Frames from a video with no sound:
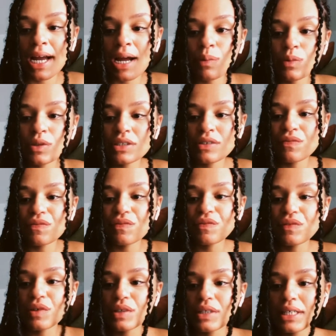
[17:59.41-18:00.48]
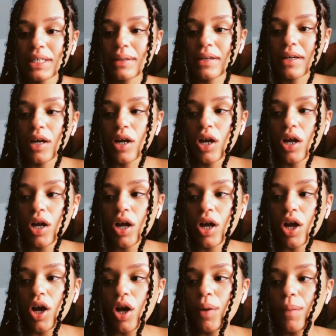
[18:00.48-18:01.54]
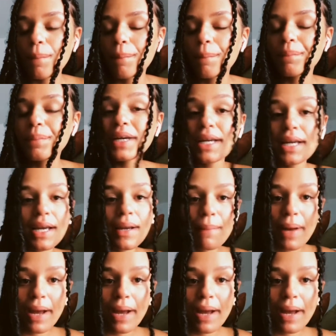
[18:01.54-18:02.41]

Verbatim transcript: I wasn't fully being my